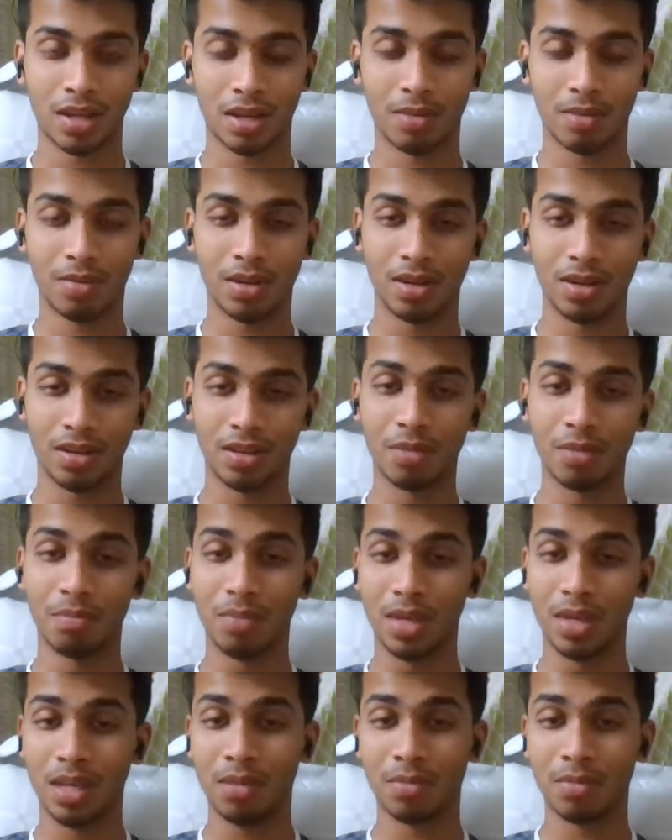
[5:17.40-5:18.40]
I mean, the
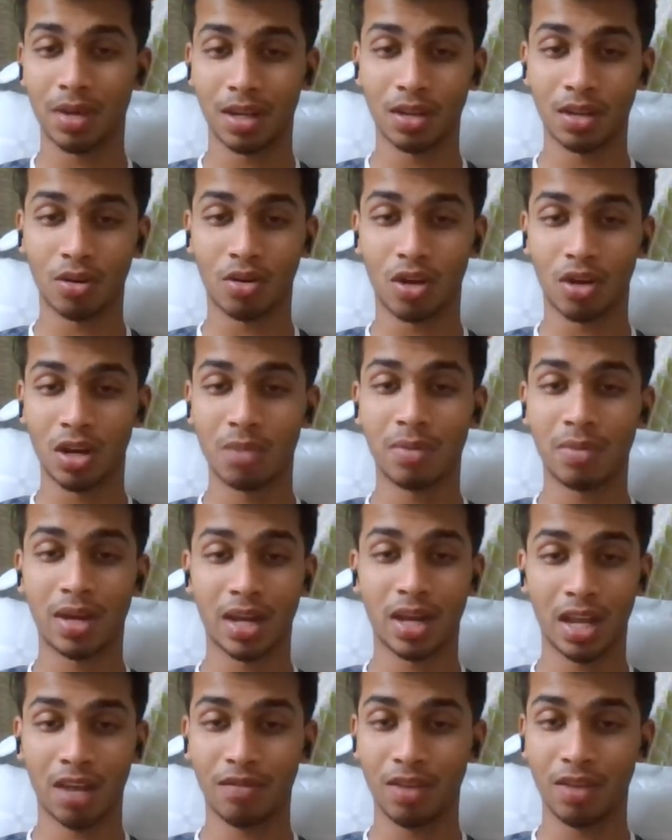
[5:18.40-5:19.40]
beam and the column are
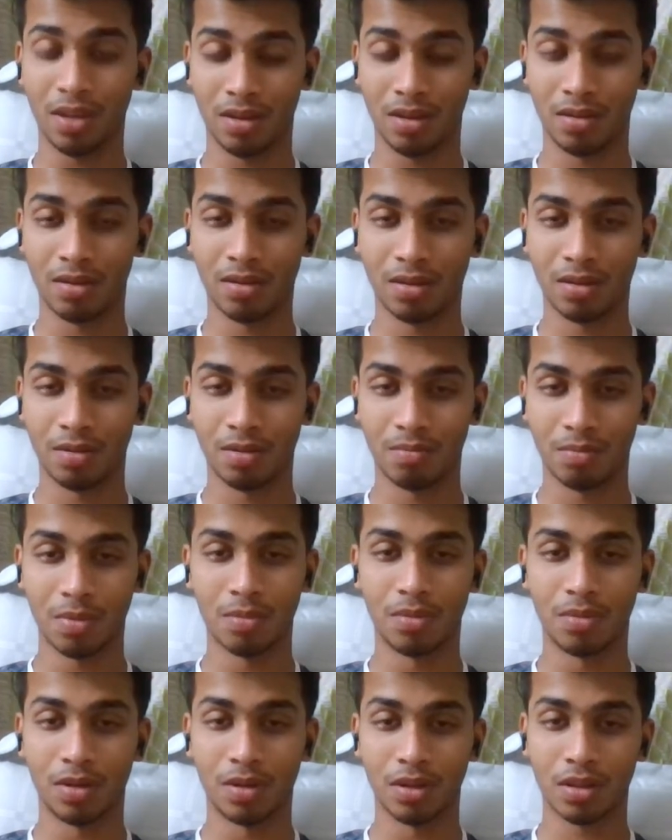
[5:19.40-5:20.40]
heavy
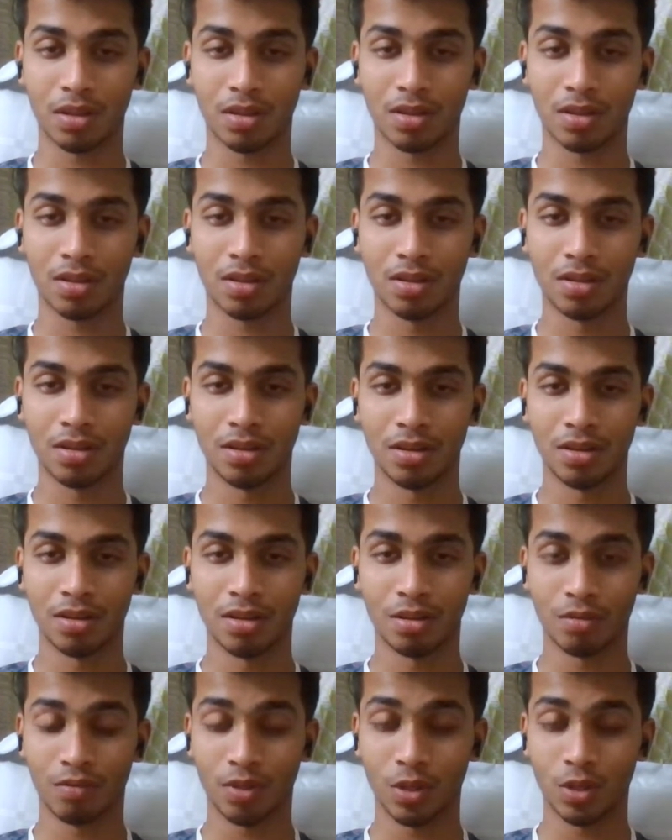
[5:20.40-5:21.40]
members,
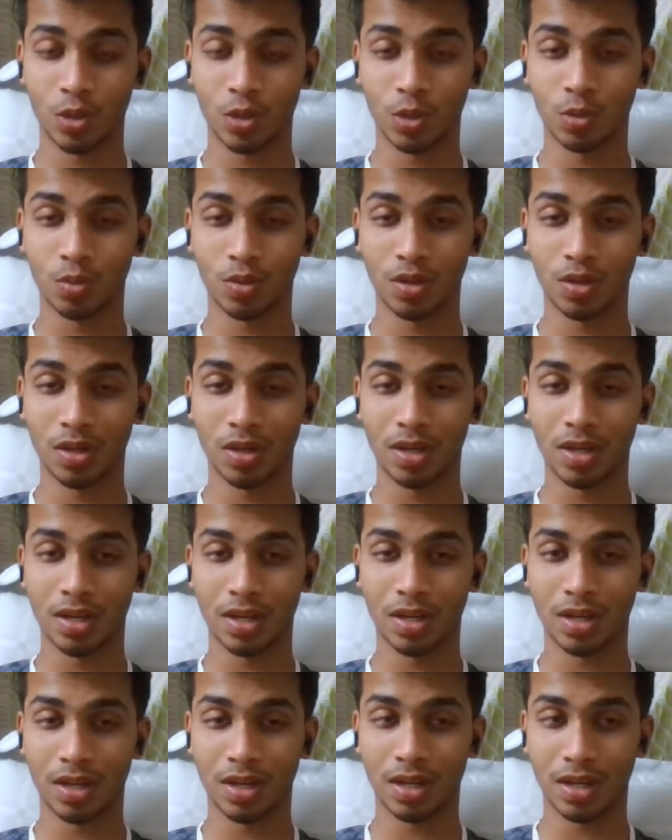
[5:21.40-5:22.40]
which would
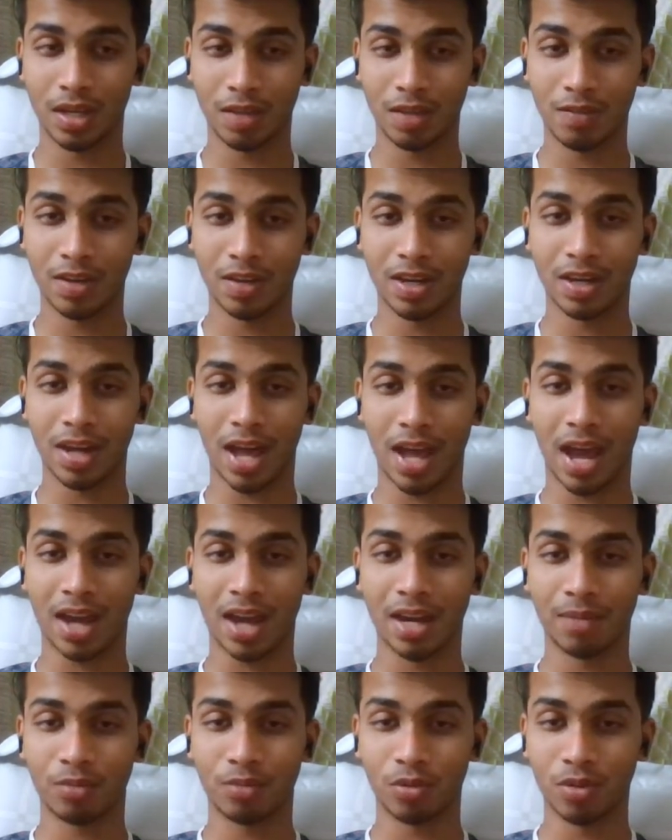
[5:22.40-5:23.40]
even add
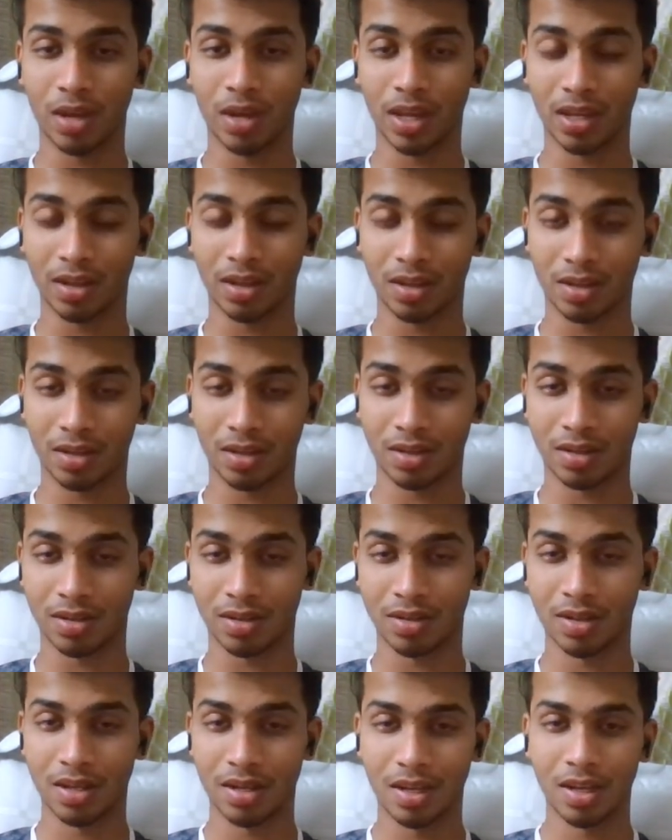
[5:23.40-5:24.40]
up to like
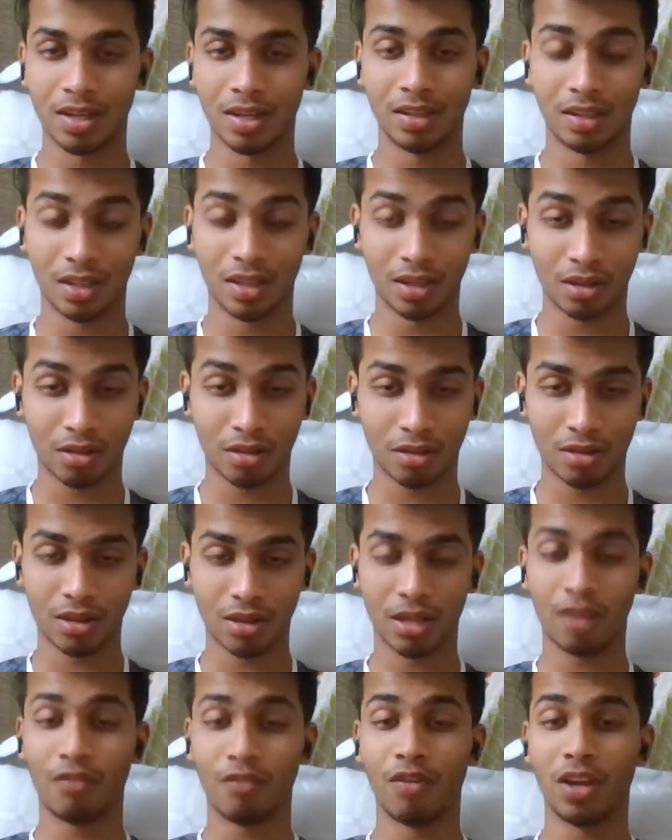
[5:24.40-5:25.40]

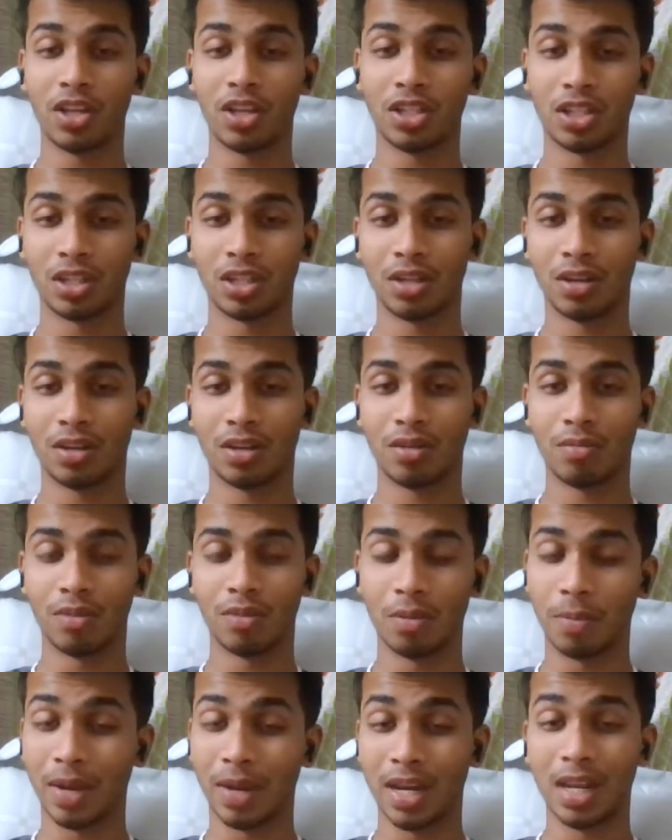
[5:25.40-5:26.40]
deflection,
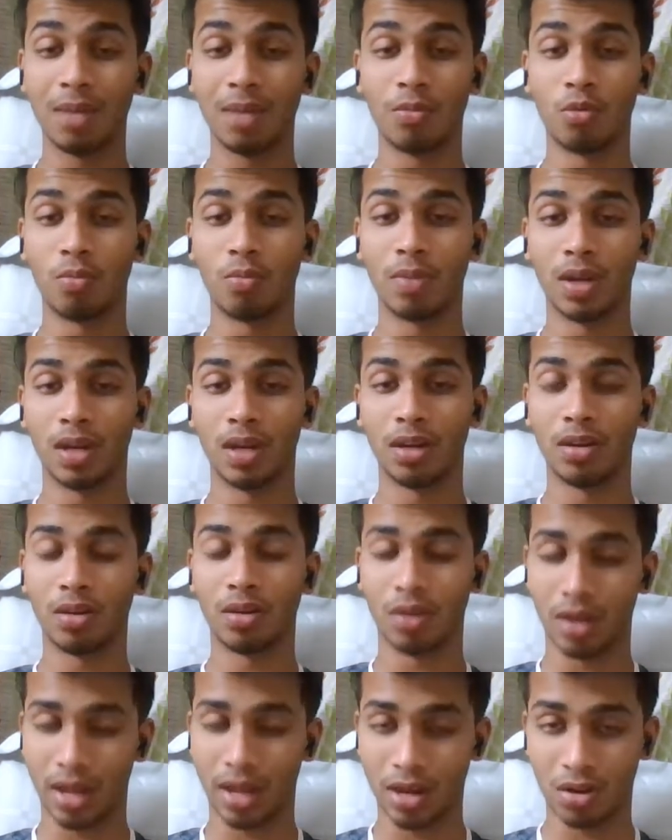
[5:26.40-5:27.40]
the bending moment,
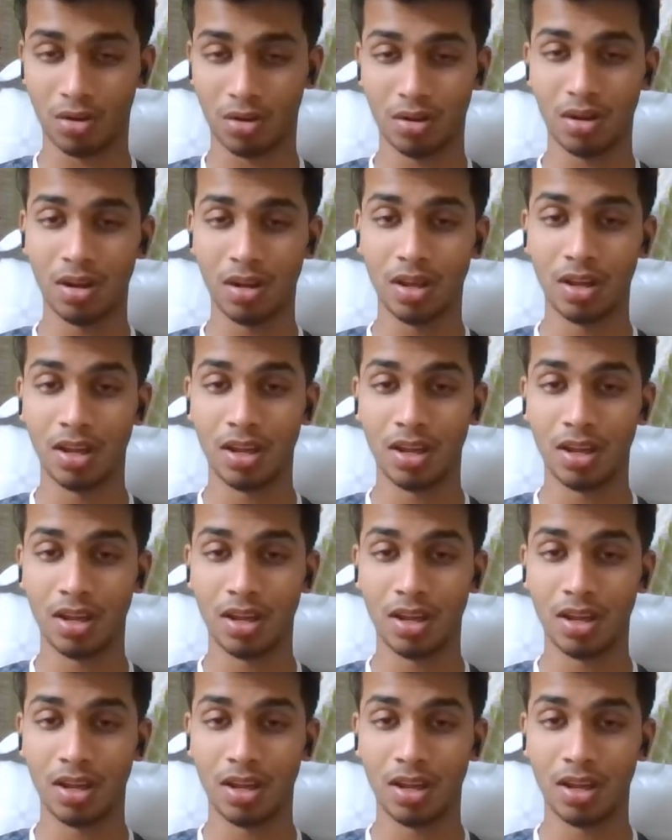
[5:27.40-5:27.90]
and all.